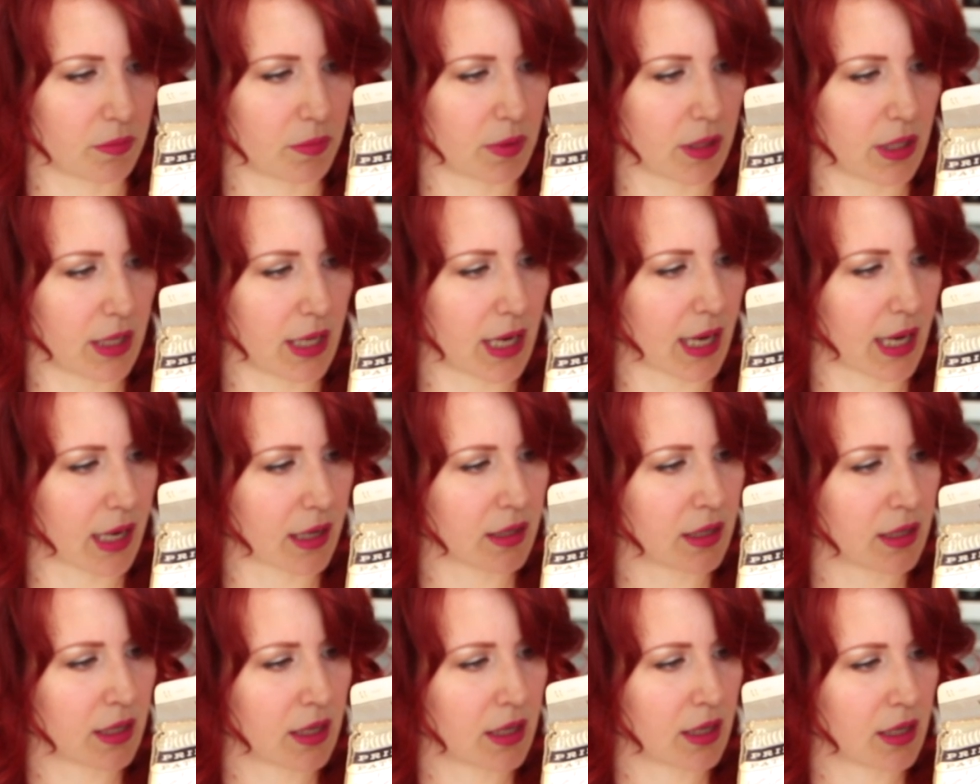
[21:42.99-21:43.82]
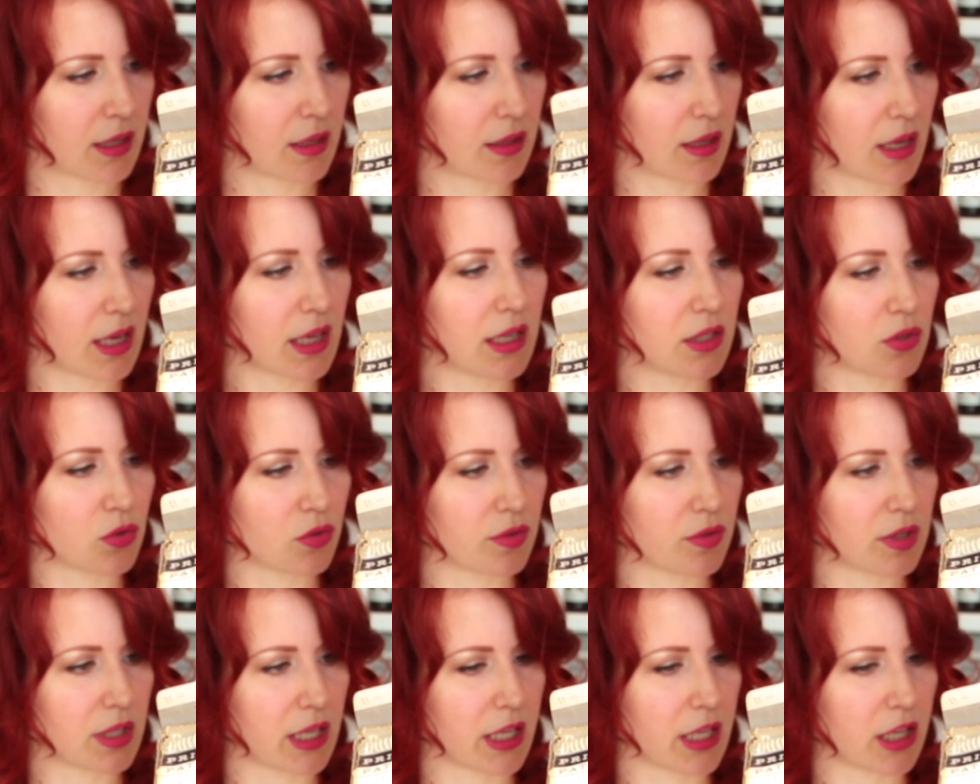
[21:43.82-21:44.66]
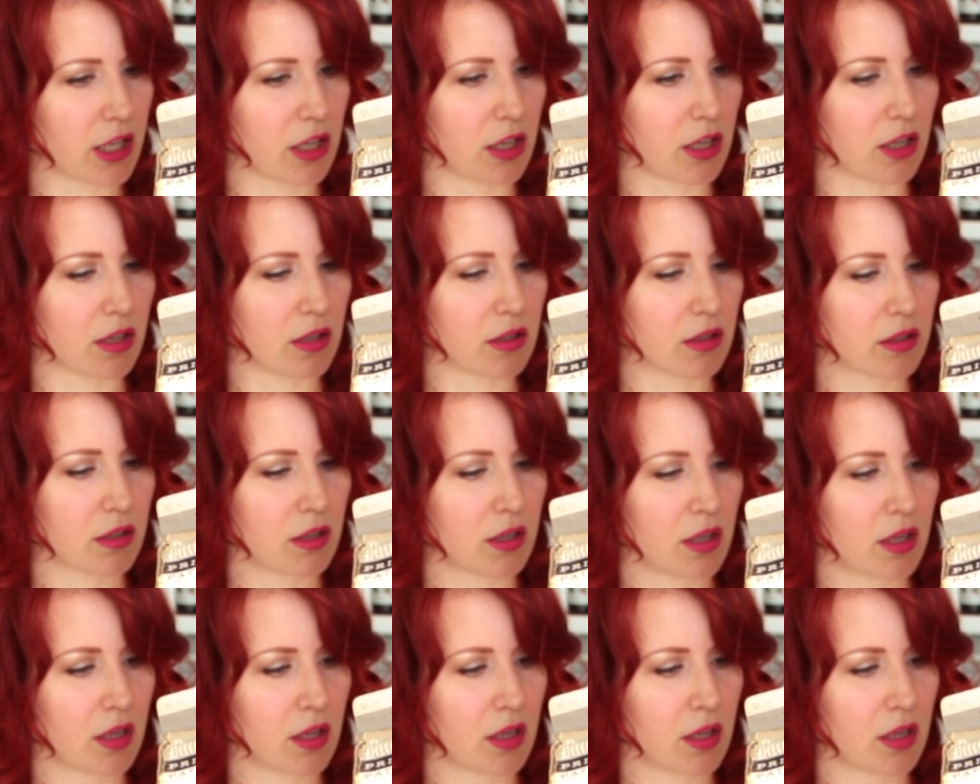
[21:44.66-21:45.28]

But yeah, that is really cute.